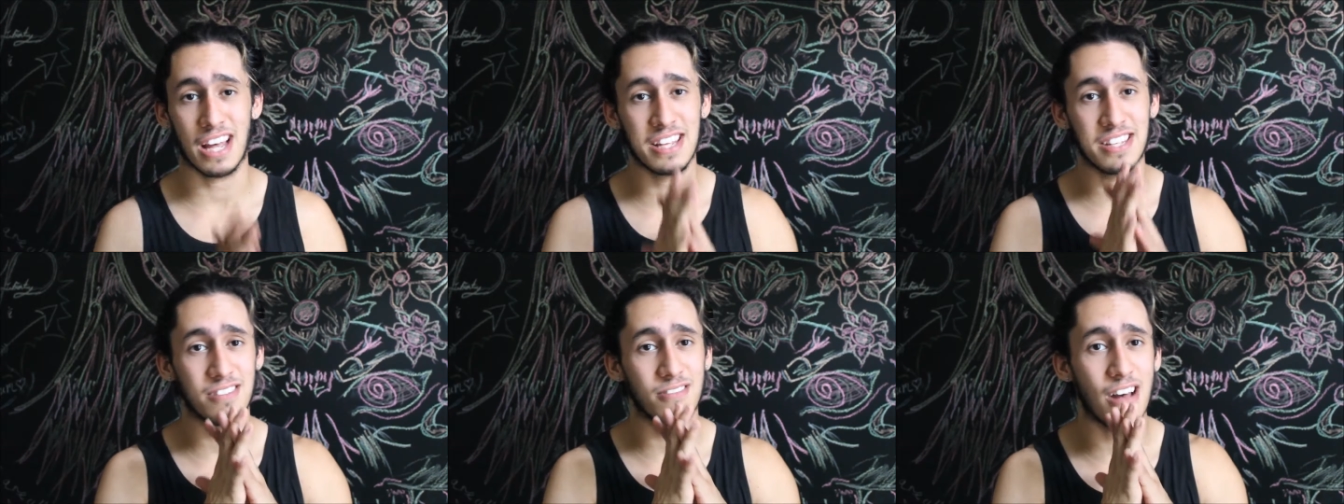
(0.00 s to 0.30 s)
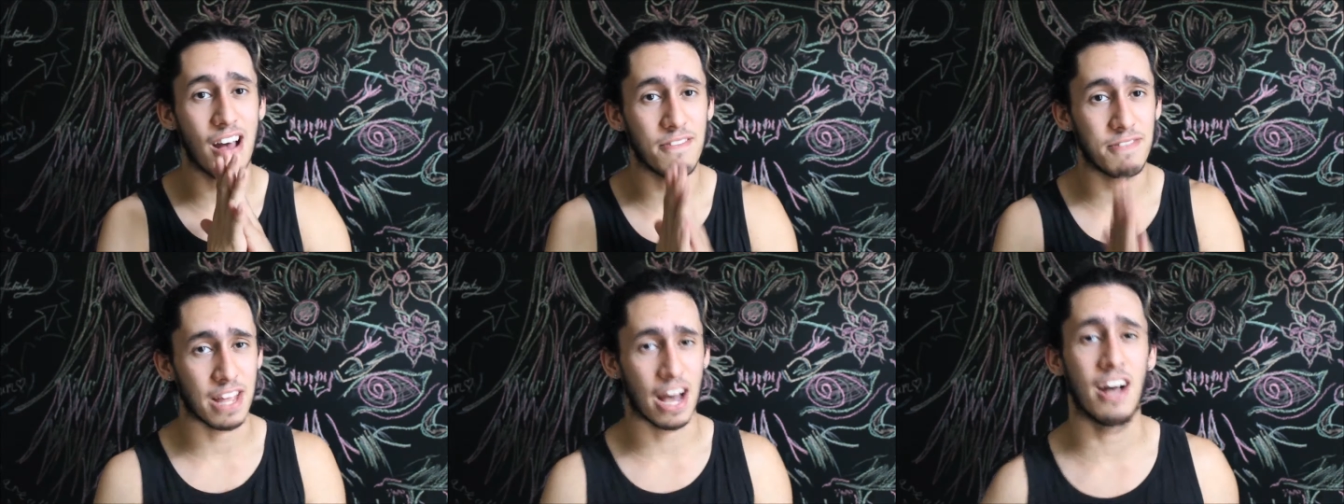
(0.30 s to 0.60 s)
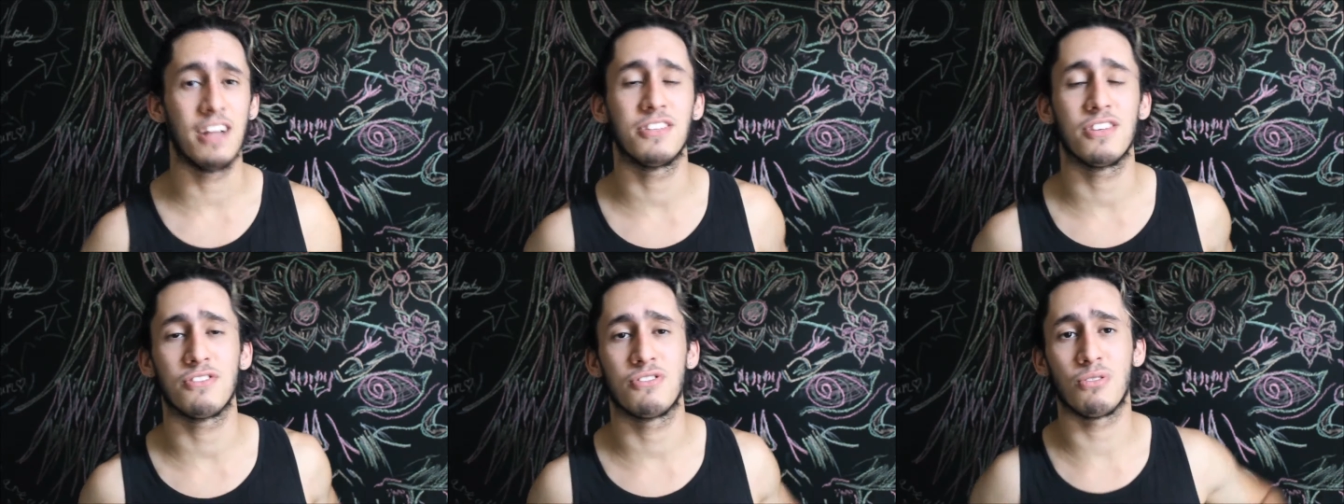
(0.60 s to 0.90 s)
I still have
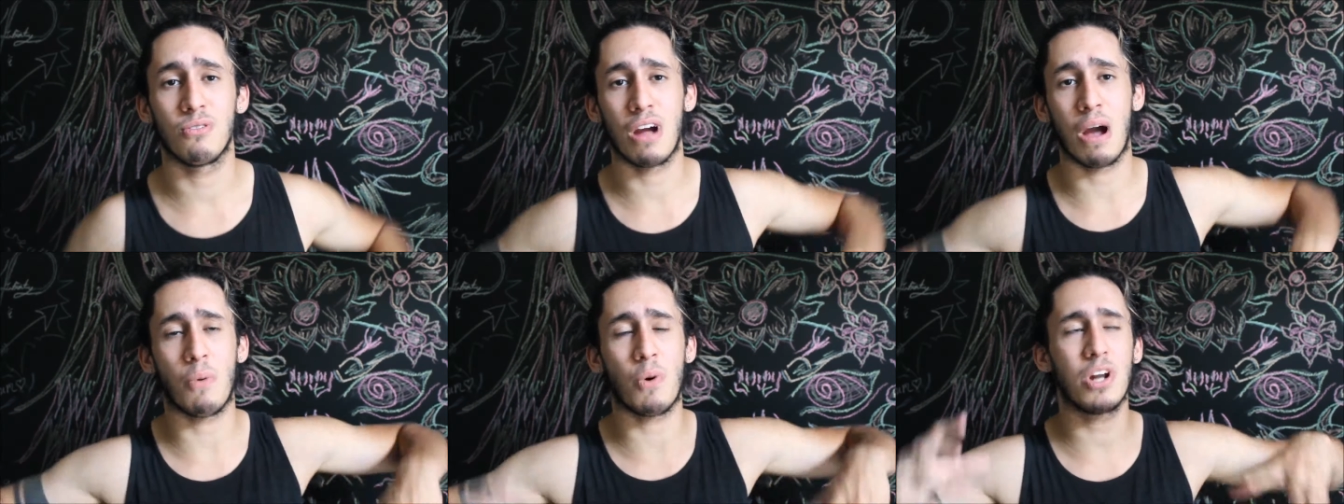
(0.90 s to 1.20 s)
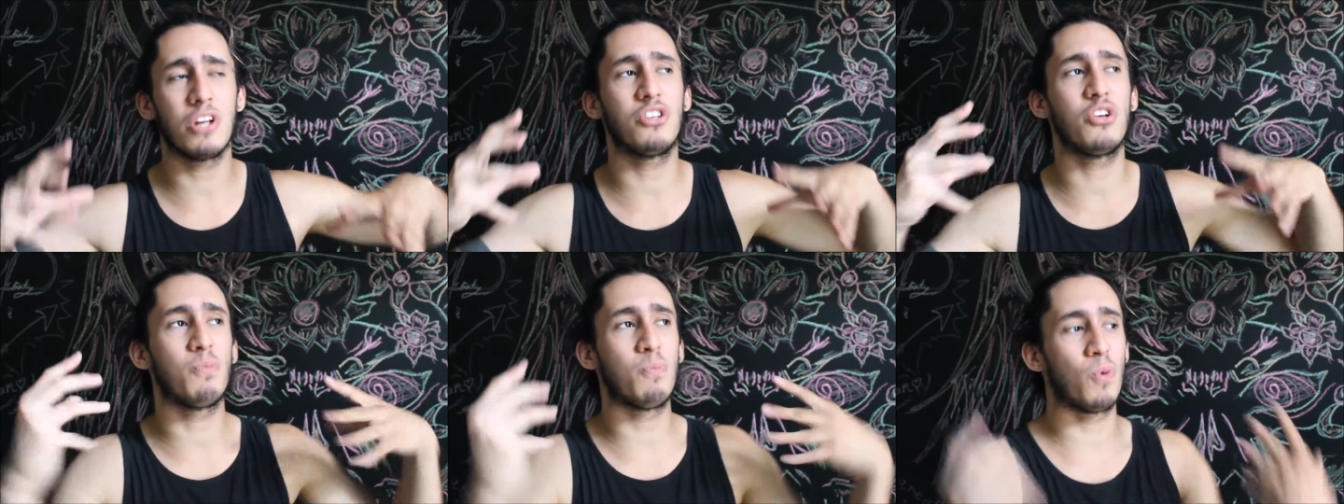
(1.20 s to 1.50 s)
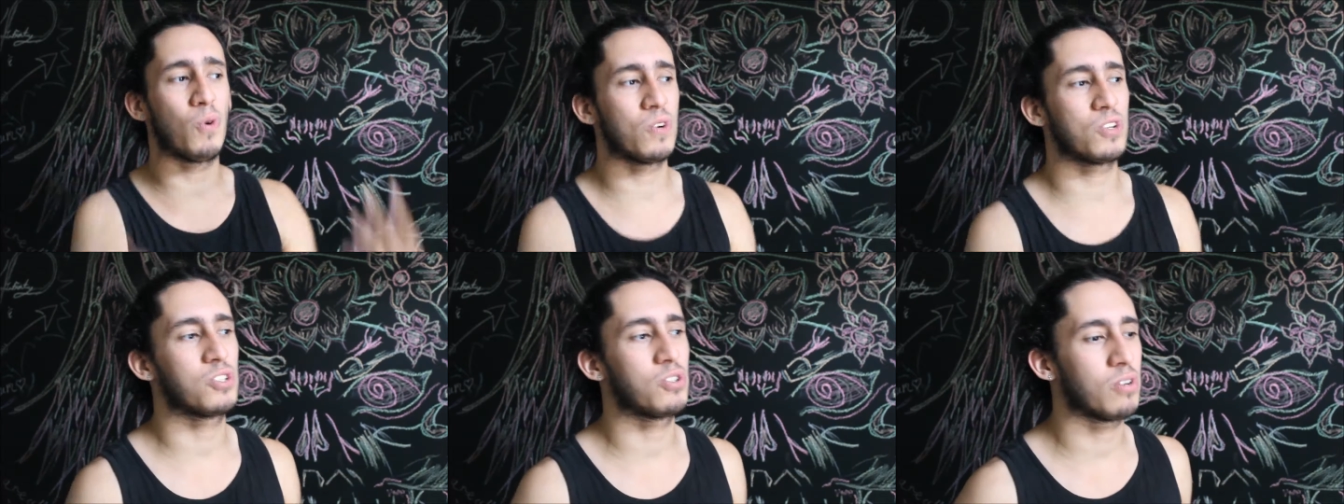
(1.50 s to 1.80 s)
tons of story. I want to do
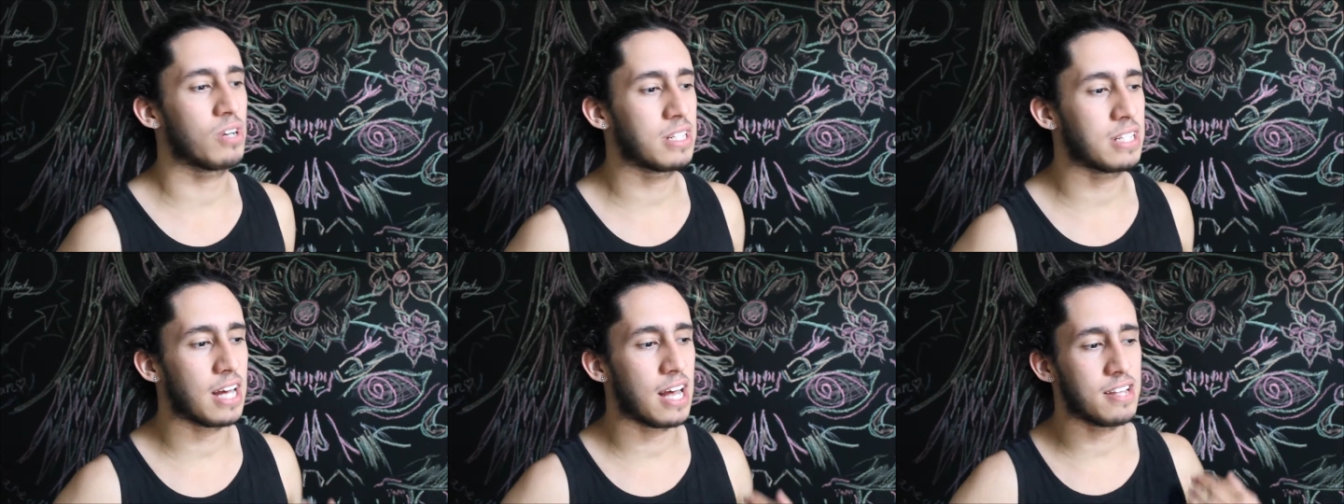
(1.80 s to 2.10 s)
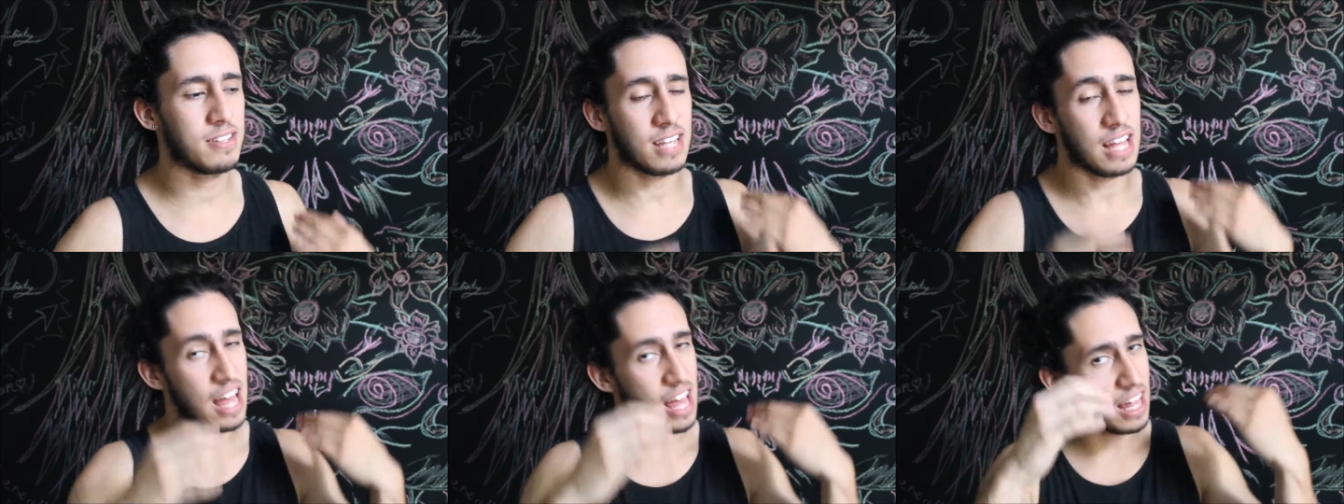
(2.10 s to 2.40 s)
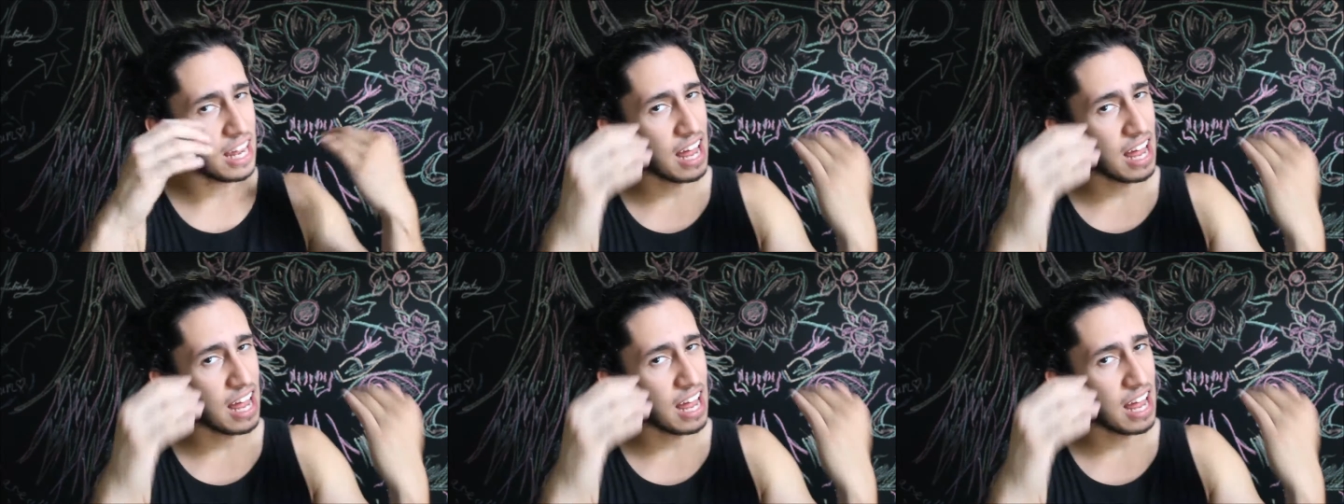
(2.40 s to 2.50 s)
more story times.